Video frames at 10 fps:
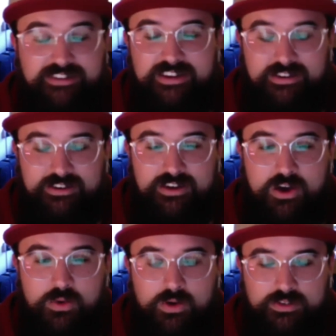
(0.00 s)
didn't know
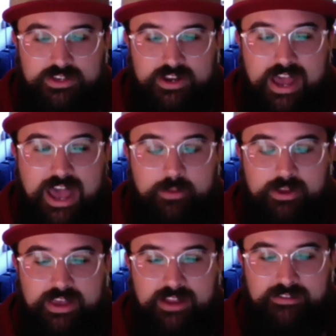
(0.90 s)
what was going to happen,
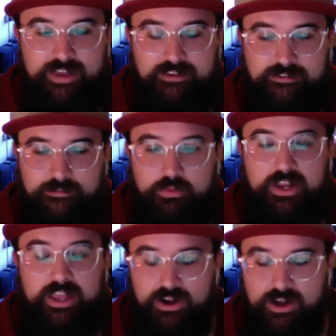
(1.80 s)
and it's like
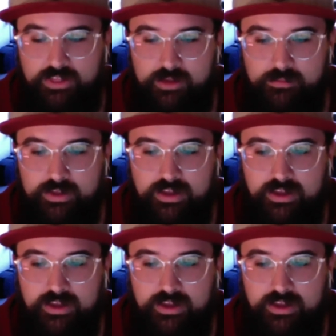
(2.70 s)
springing it on them.